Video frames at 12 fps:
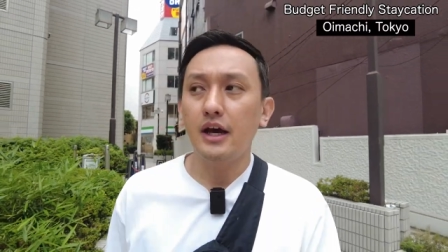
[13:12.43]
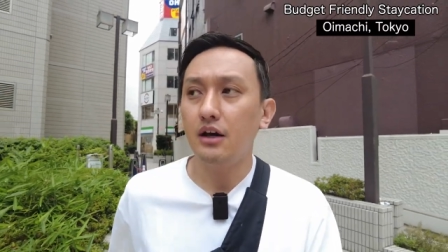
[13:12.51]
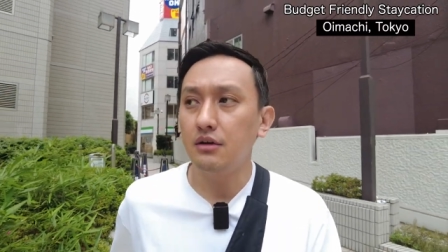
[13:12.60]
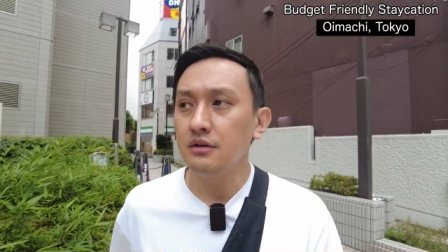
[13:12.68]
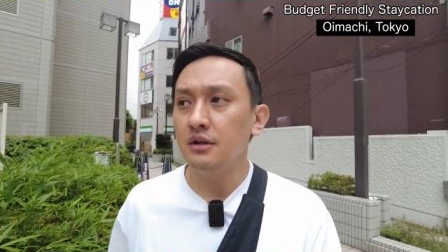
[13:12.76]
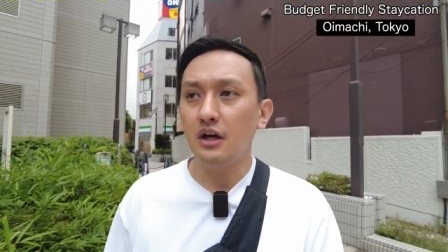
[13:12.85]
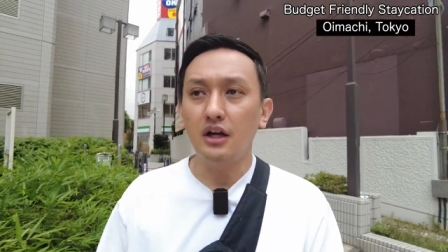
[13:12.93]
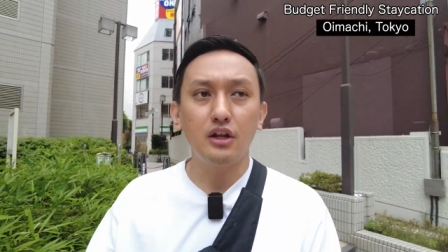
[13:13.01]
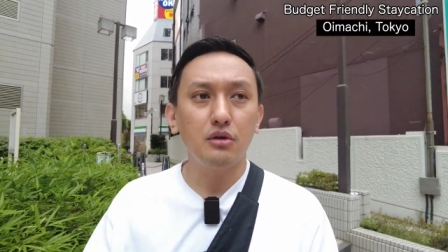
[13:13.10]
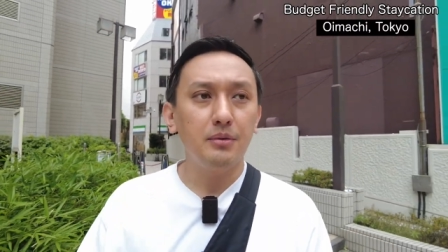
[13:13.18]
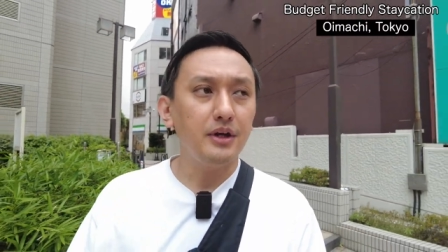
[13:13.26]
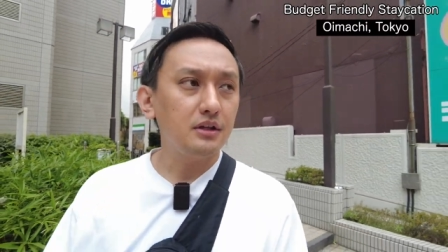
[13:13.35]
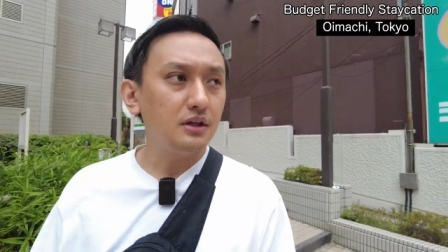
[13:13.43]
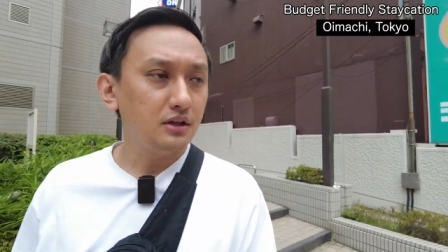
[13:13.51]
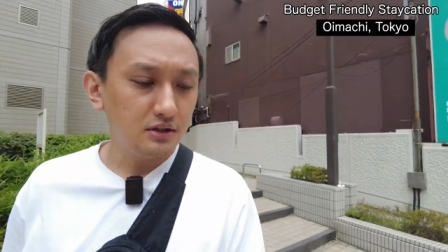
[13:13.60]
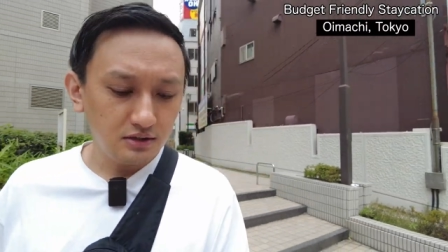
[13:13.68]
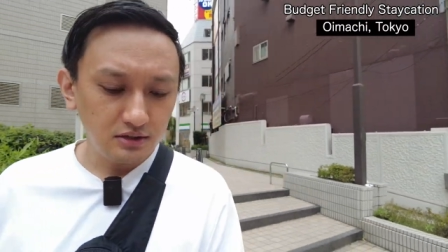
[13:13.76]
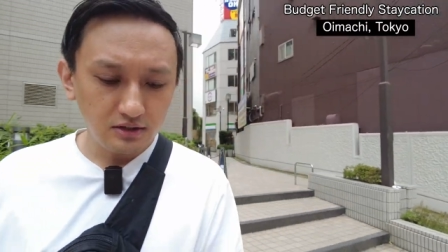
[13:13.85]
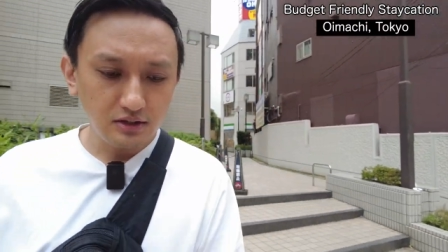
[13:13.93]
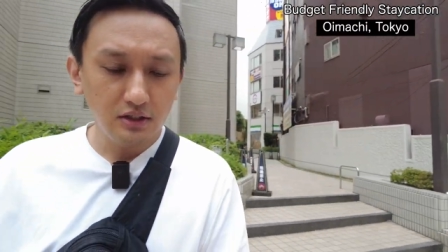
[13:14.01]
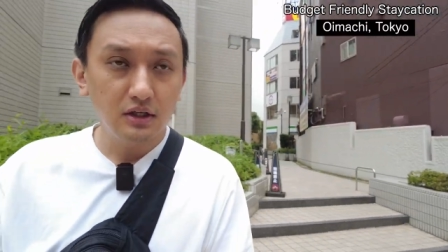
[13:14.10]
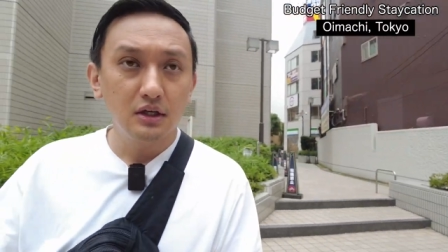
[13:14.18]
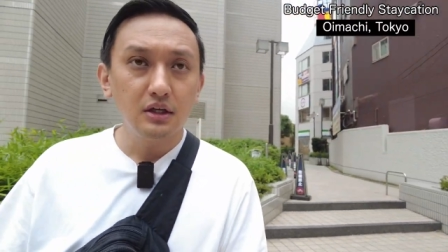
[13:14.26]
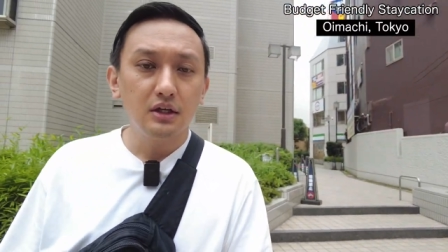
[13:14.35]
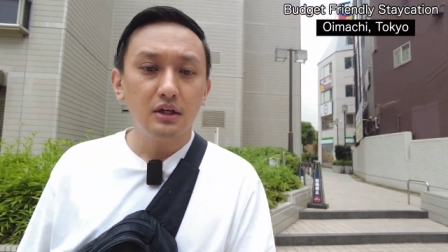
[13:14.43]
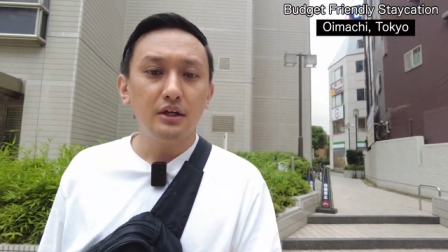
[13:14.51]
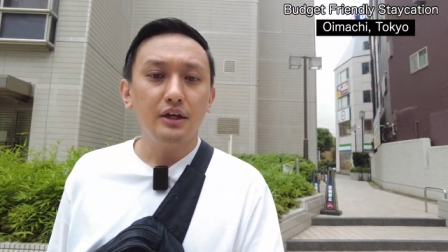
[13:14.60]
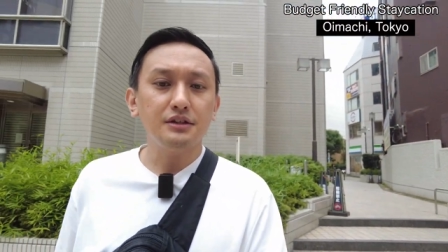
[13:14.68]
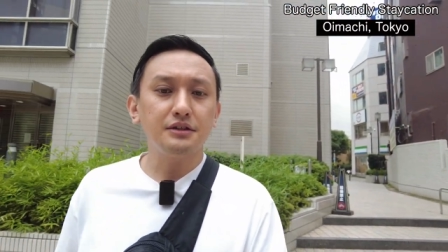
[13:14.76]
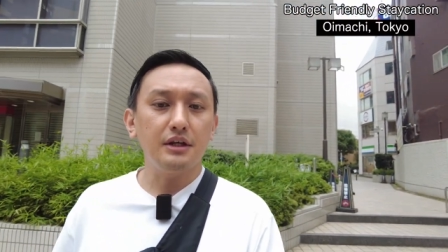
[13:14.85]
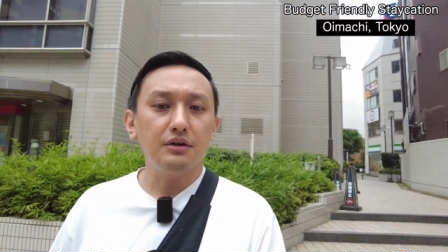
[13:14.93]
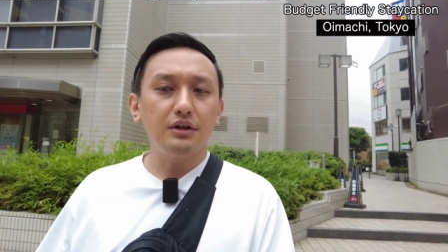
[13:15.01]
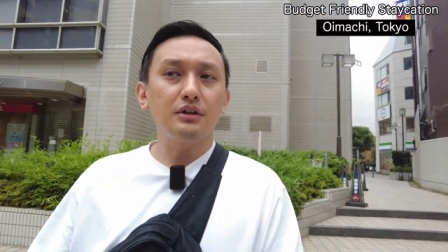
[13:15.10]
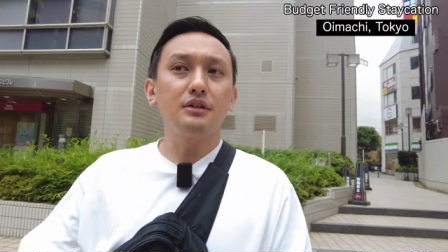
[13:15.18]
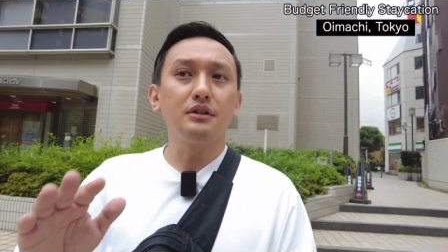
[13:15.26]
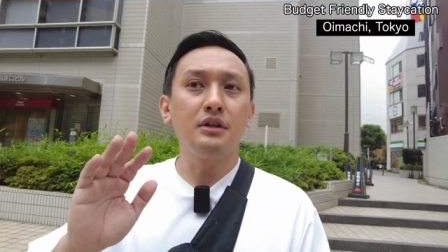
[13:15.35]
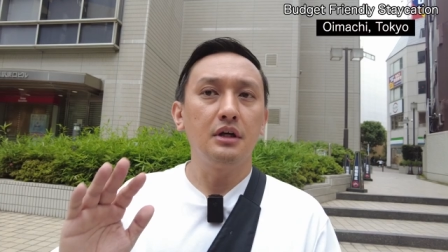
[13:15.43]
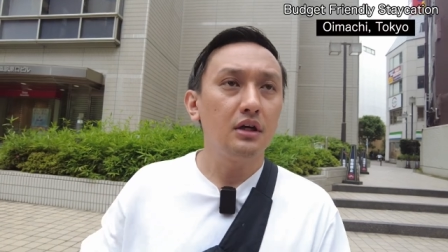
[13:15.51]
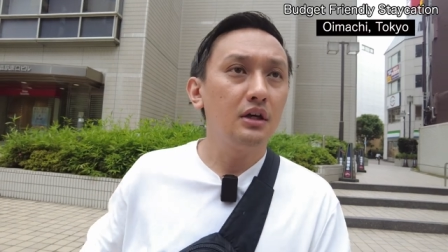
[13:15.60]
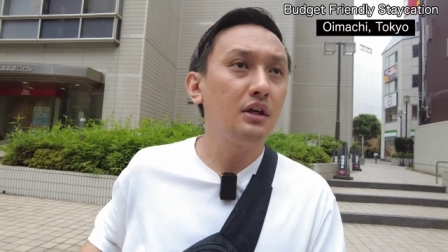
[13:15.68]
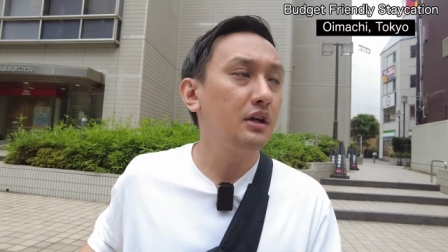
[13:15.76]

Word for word: town a little bit. It's still in a